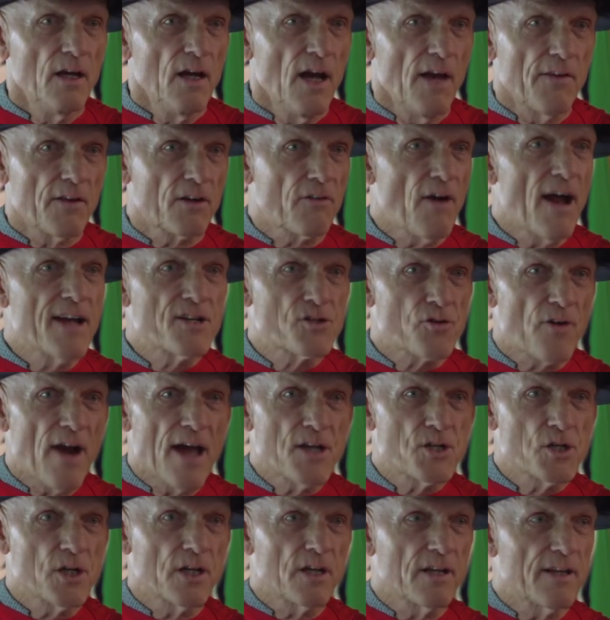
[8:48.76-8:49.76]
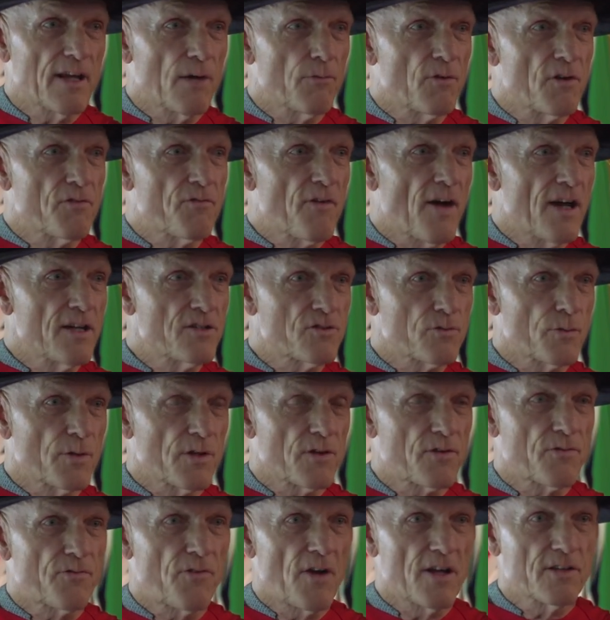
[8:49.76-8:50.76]
And the great tragedy that we're faced
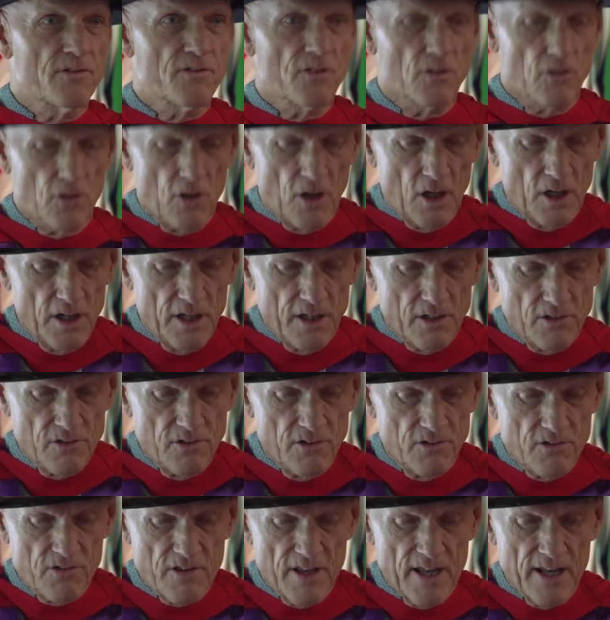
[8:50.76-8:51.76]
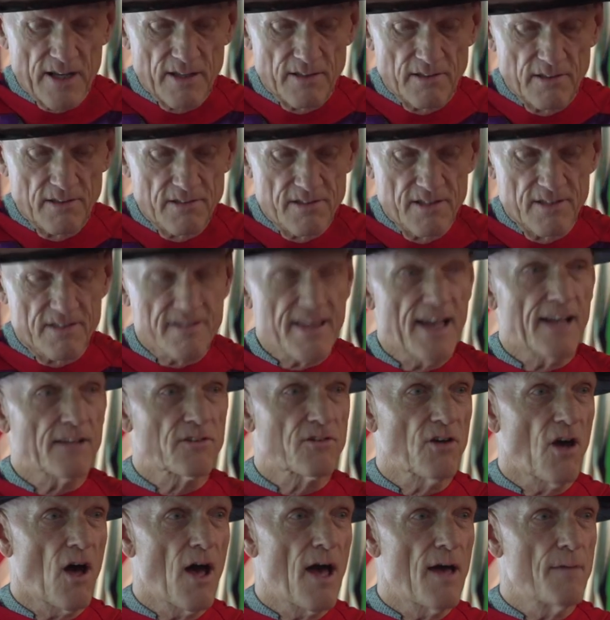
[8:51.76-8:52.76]
with, friends and colleagues, is that since that
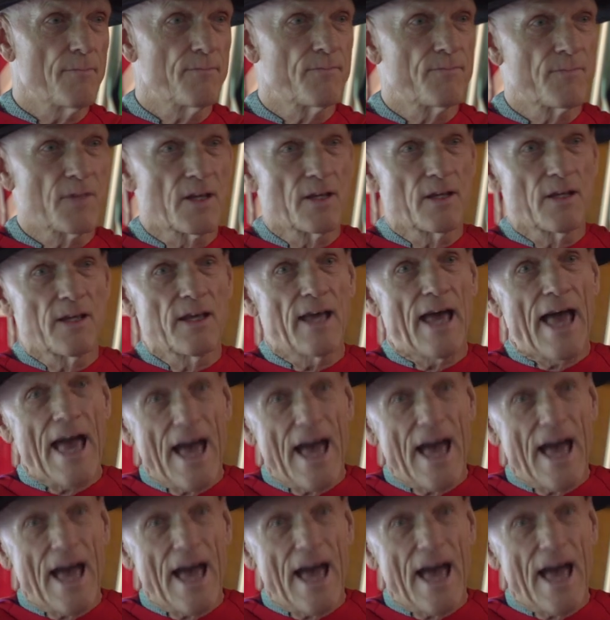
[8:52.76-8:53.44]
time,